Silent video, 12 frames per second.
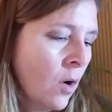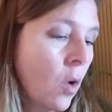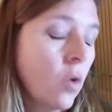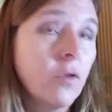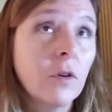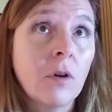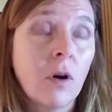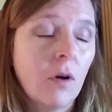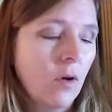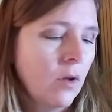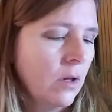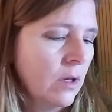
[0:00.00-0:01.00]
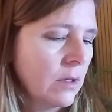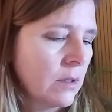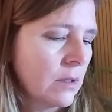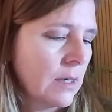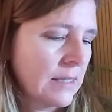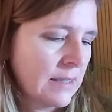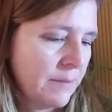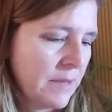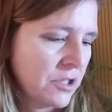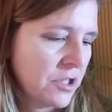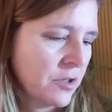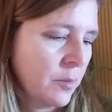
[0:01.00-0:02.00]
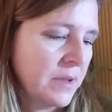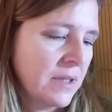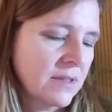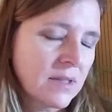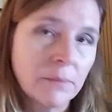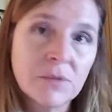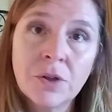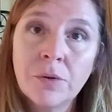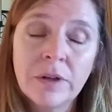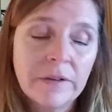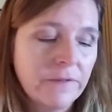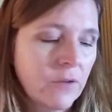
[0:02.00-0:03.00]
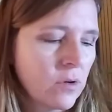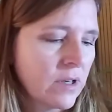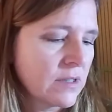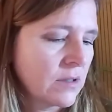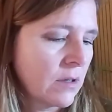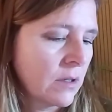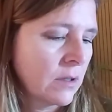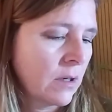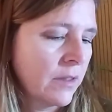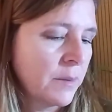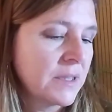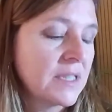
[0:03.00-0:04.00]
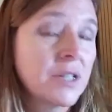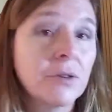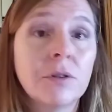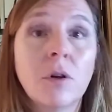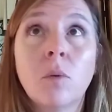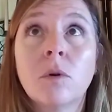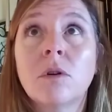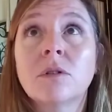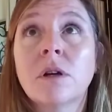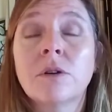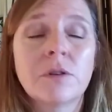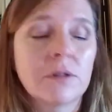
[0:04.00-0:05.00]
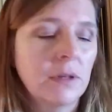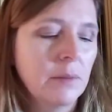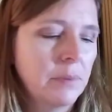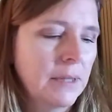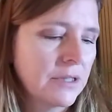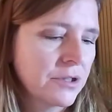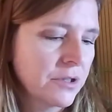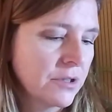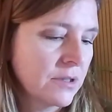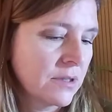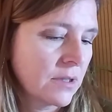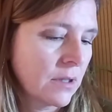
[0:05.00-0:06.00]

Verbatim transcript: Overall, as I mentioned, there'll be some degree of focus on on the material world, on earthly pleasures,